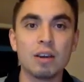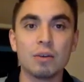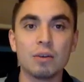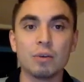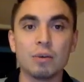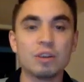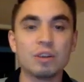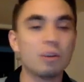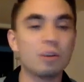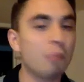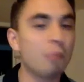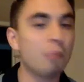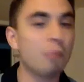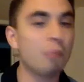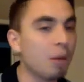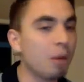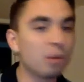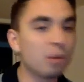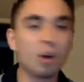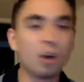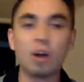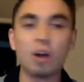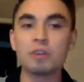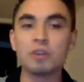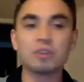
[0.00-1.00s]
When your
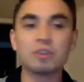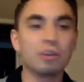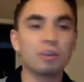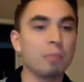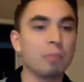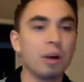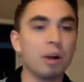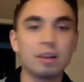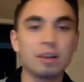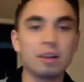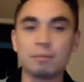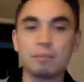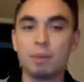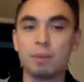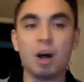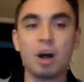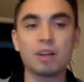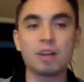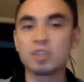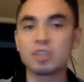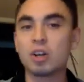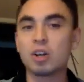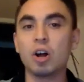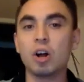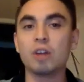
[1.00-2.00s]
mom calls, your
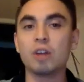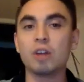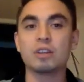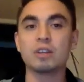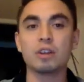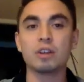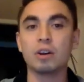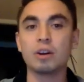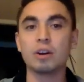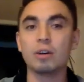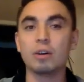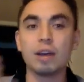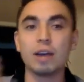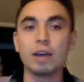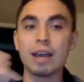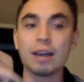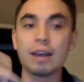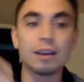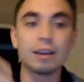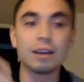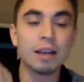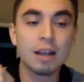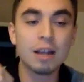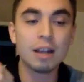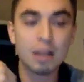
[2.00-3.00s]
boss calls, and you go,
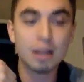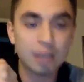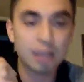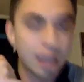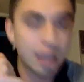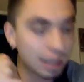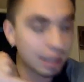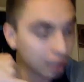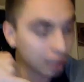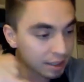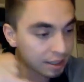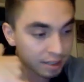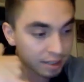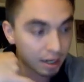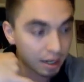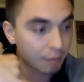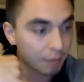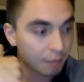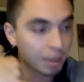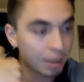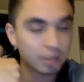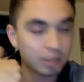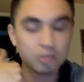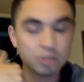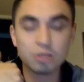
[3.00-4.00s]
hey, listen,
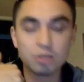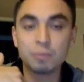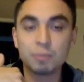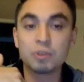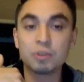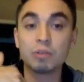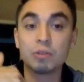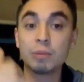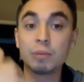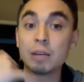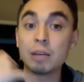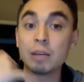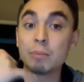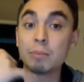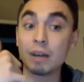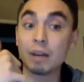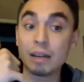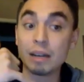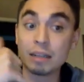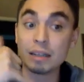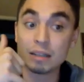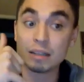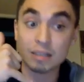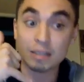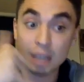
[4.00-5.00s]
I'm about to jump into a meeting, but I
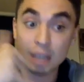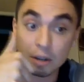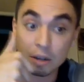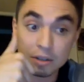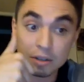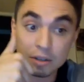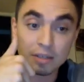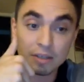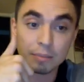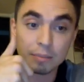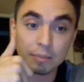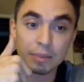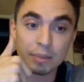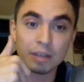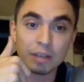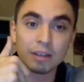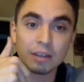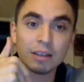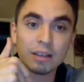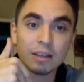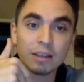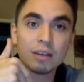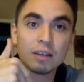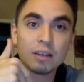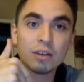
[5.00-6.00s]
need to tell you something.
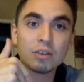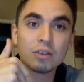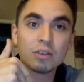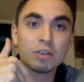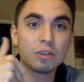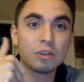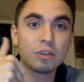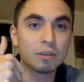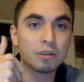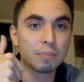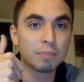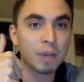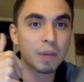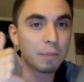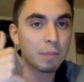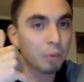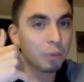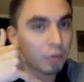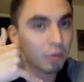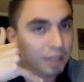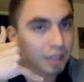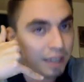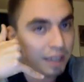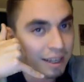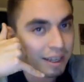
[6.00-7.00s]

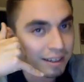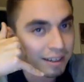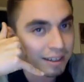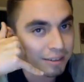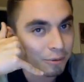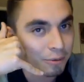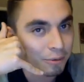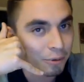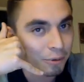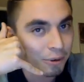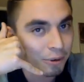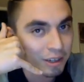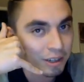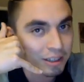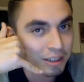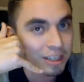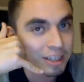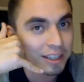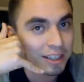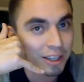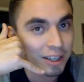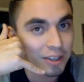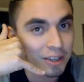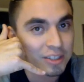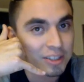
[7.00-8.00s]
People get
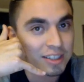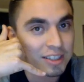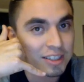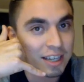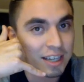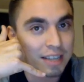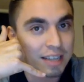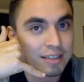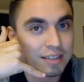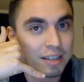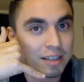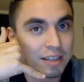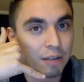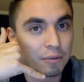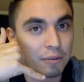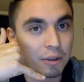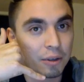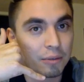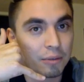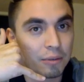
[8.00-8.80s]
really close to that cell phone.